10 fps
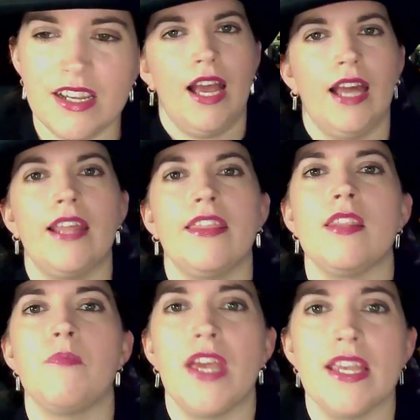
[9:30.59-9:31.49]
And I think the
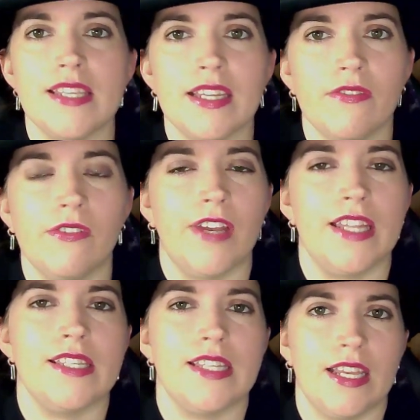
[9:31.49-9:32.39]
pacing of
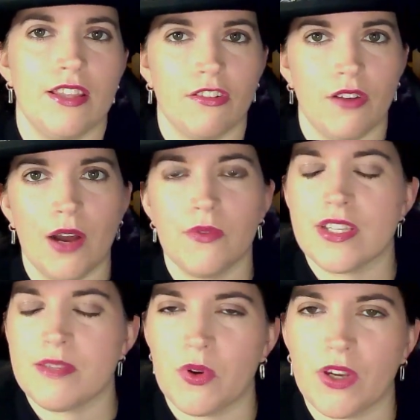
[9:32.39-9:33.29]
events throughout
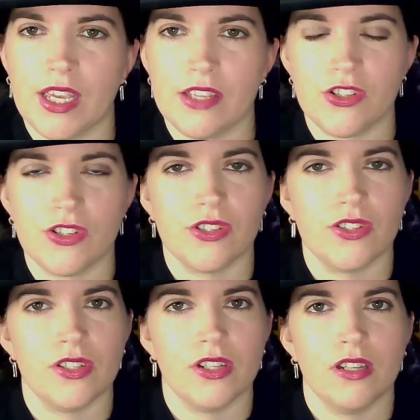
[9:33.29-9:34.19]
this book is just